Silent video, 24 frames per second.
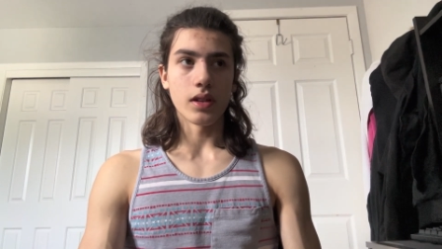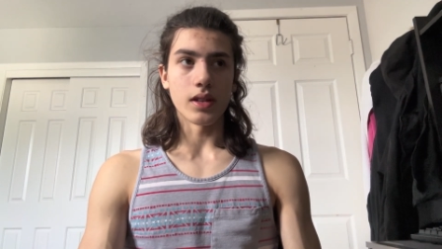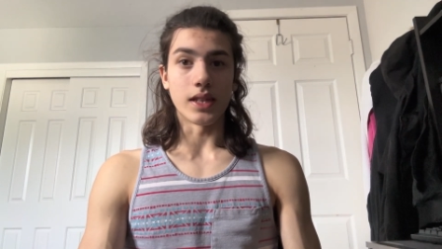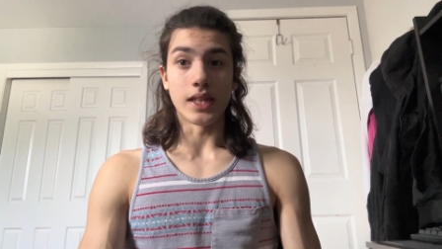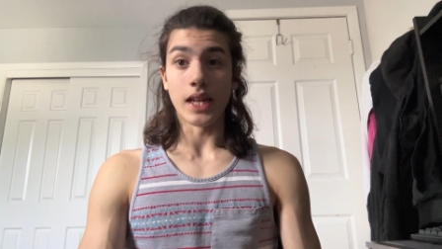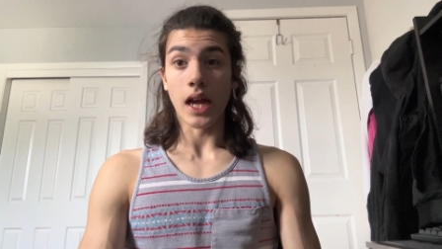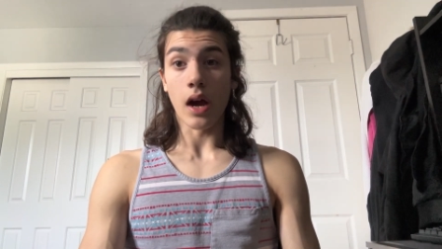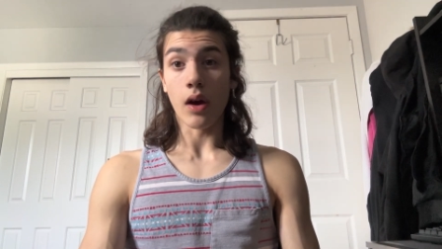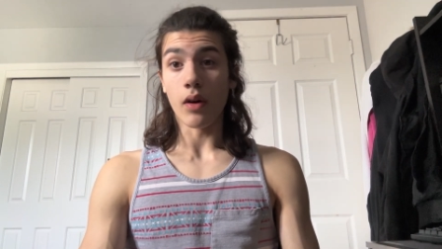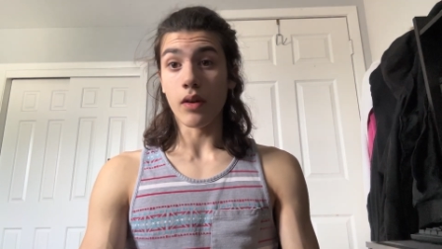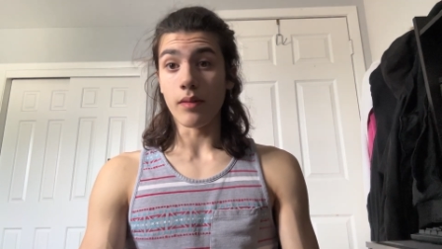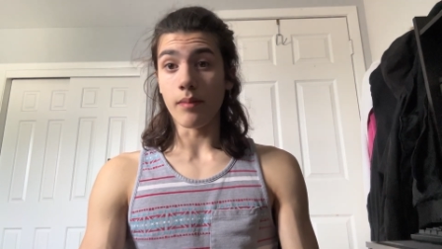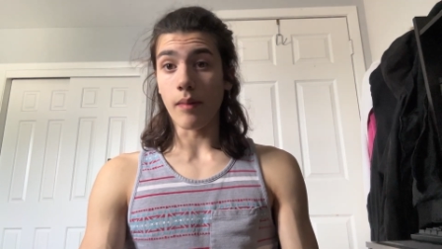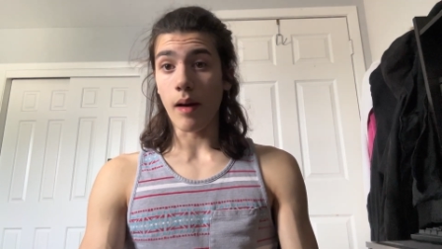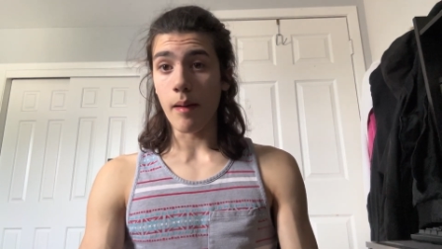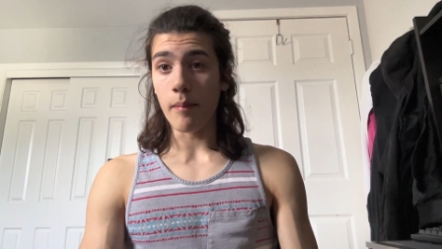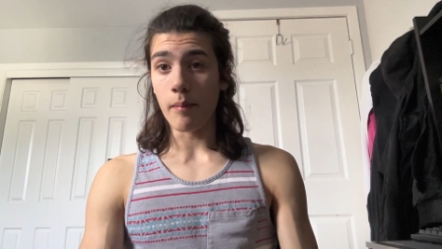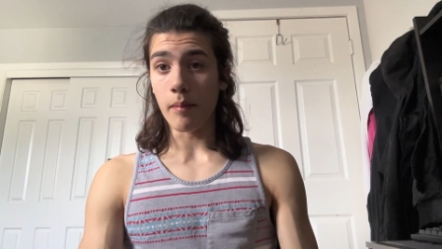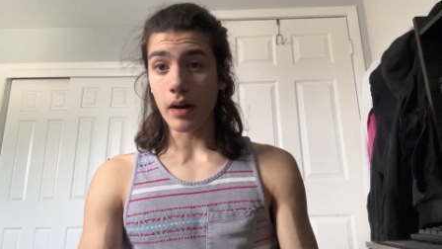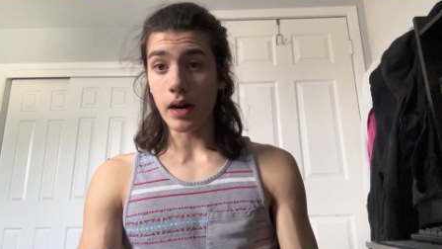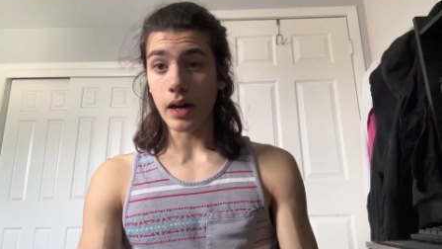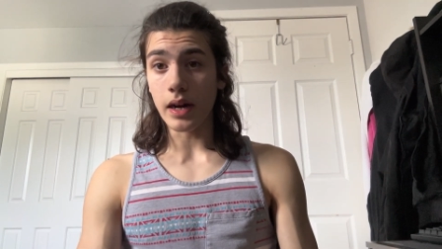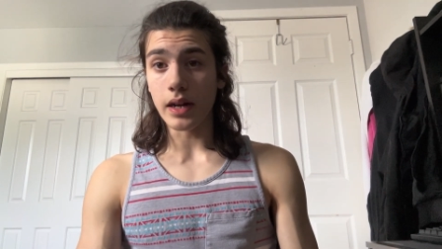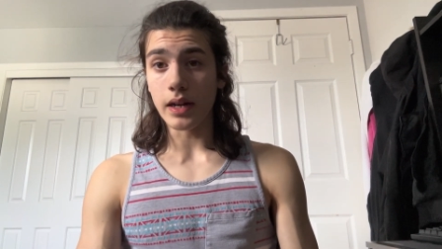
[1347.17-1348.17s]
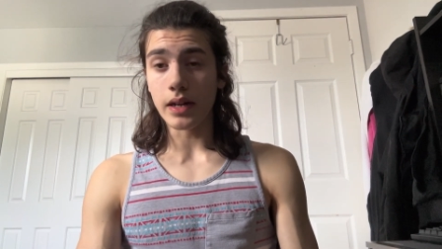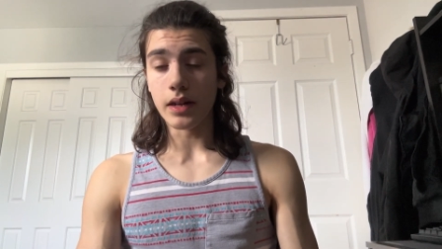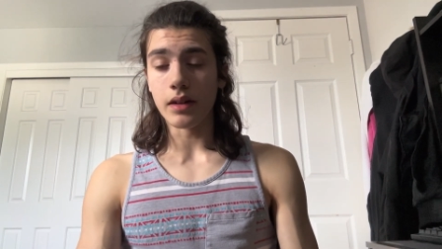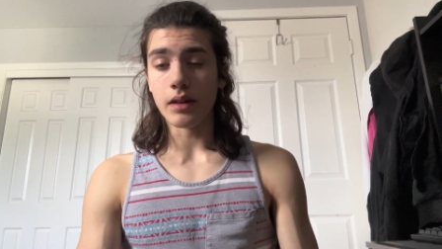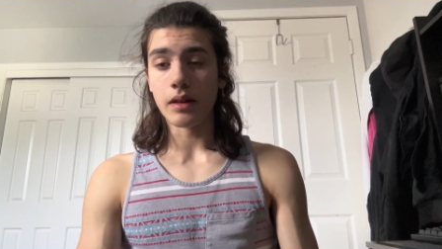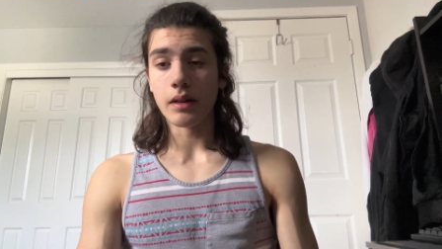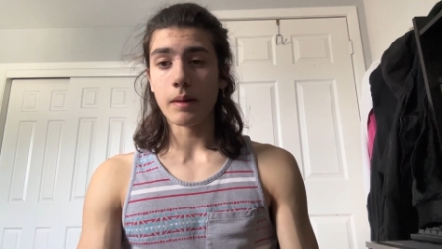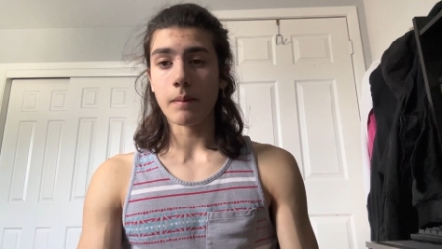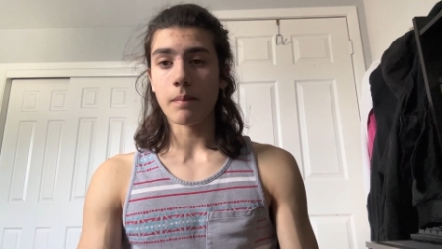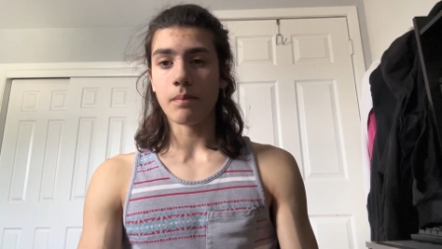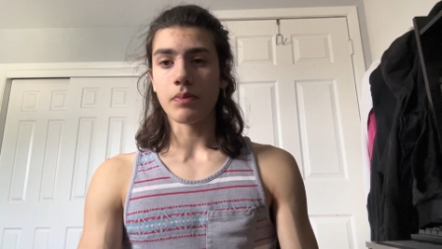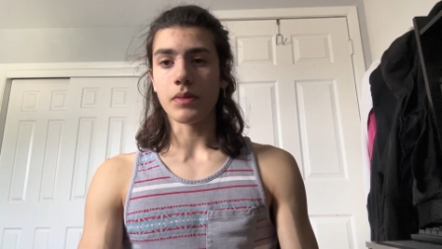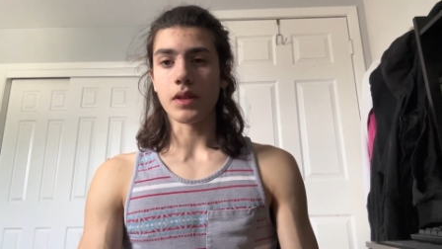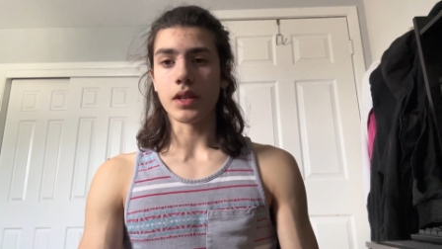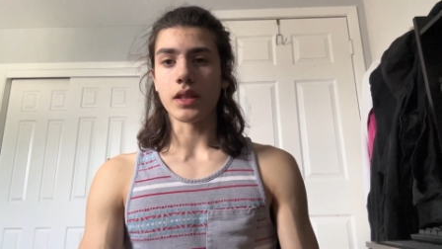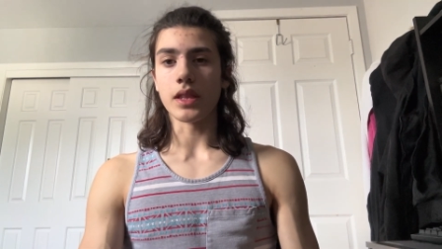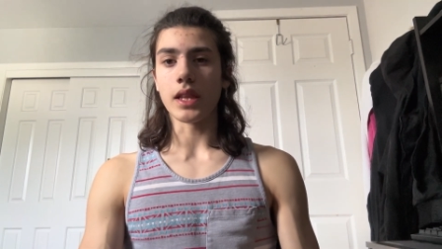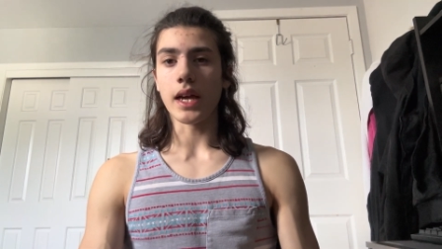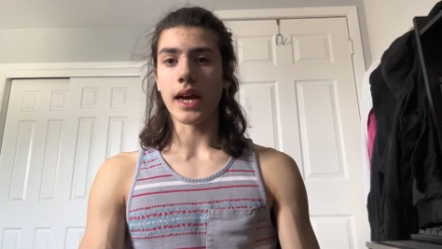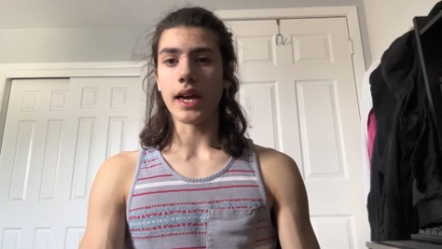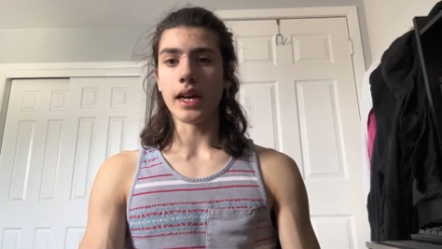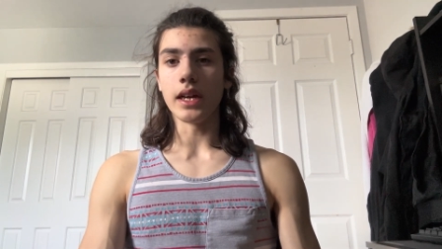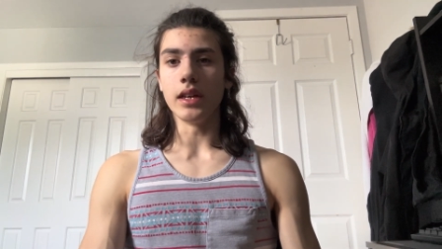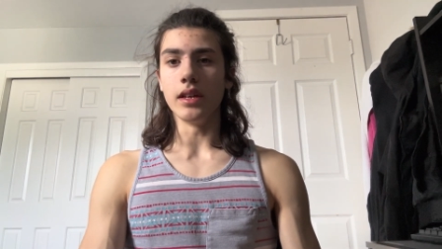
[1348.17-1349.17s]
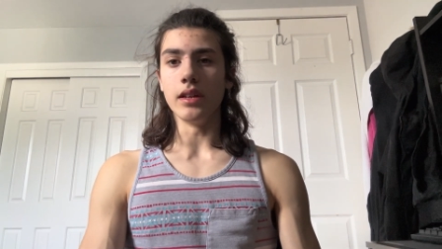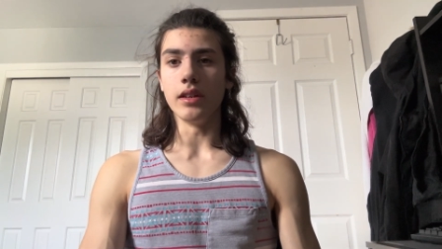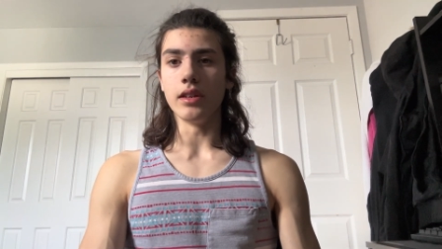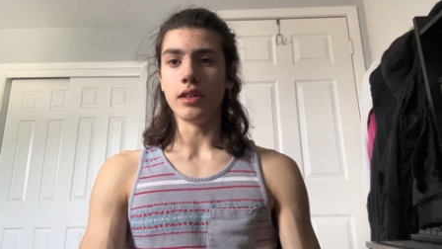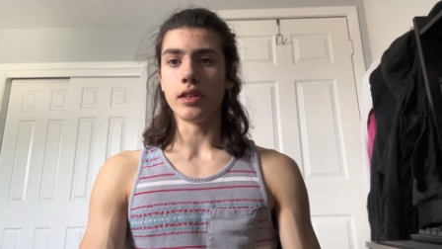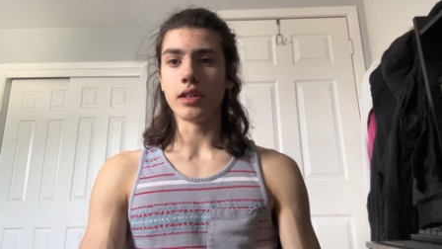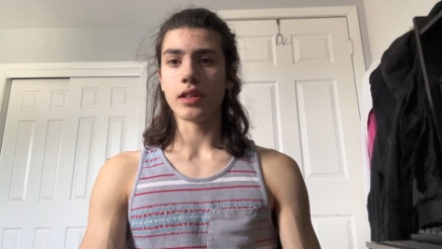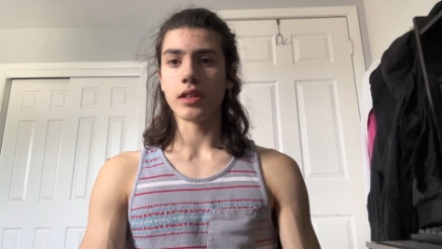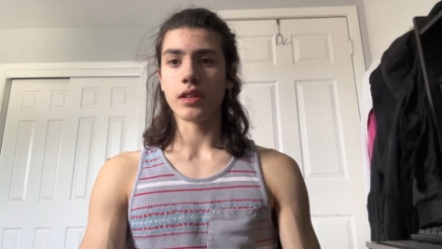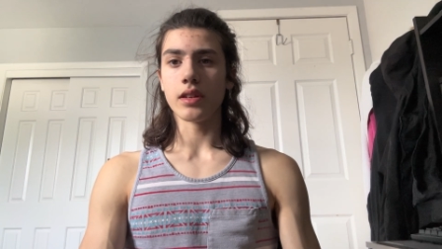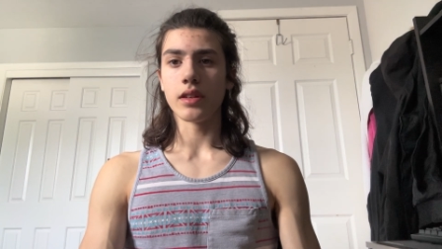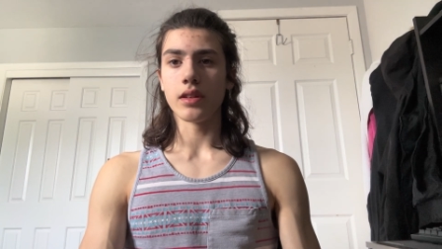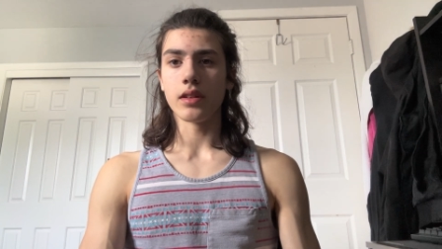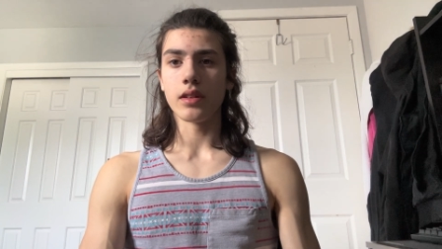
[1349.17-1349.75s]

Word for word: doubt in my mind that that is